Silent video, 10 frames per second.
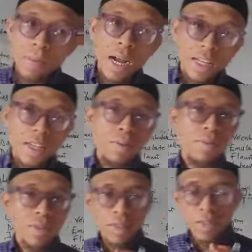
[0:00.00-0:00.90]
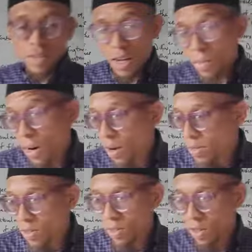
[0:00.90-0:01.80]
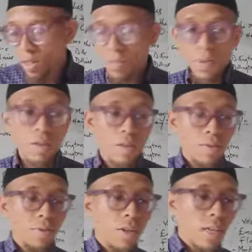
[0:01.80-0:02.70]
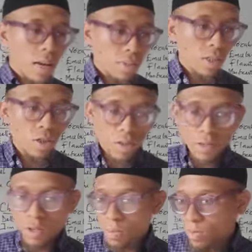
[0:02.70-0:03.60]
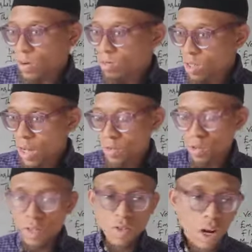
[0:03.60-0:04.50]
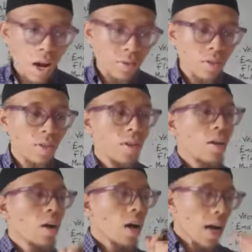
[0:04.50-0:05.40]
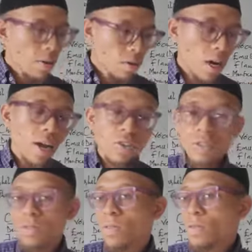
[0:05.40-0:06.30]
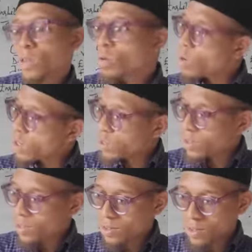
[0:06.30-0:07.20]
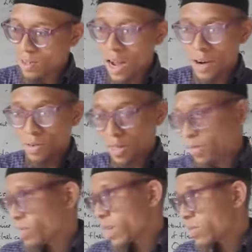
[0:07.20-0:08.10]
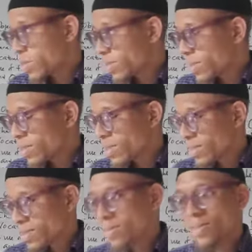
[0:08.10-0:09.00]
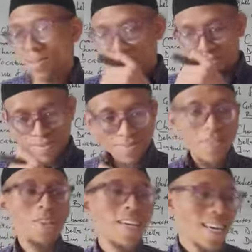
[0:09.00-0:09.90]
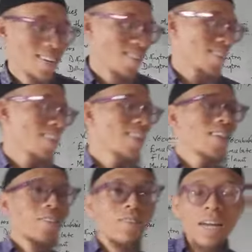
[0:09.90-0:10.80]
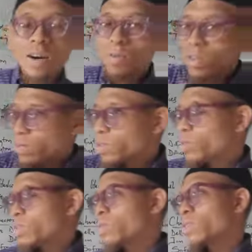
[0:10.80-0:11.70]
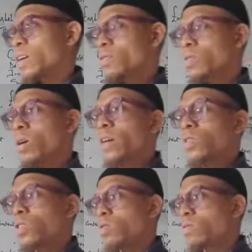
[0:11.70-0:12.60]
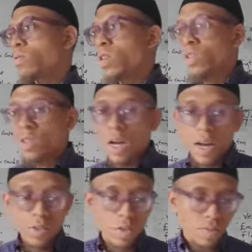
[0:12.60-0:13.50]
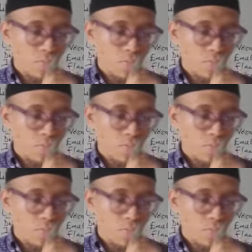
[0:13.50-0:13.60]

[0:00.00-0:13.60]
the mighty, but this time around it's going to be on different dimensions. So before we start today's class, I want to ask you a few questions. Are you ready for my question? Oh, yes. So now, one of the questions I want to ask you is that